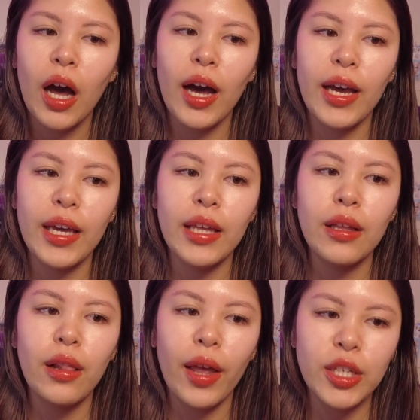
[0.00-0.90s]

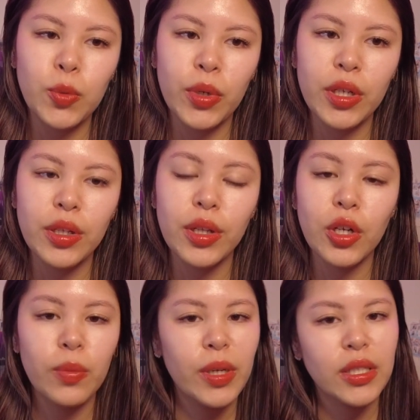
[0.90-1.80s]
I liked pretty
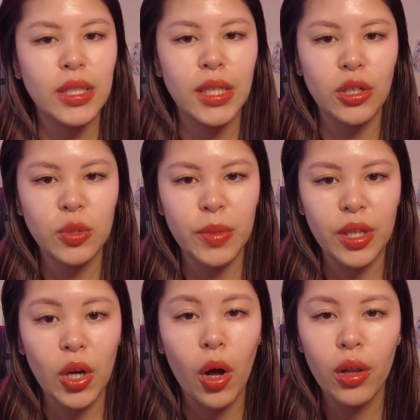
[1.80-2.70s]
litter because it tells me
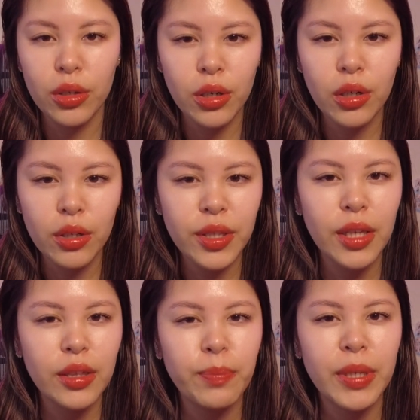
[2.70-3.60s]
the color
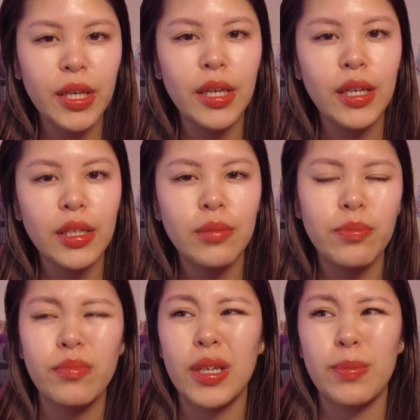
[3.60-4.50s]
that the
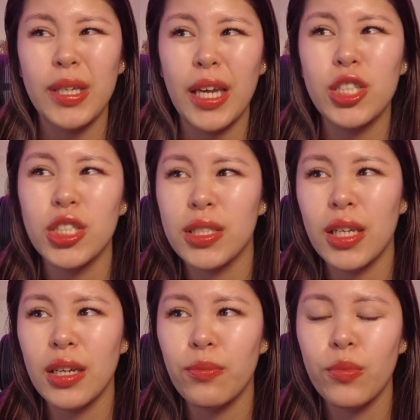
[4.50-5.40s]
pH is
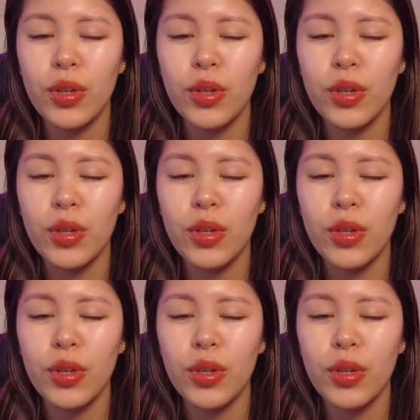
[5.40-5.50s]
like,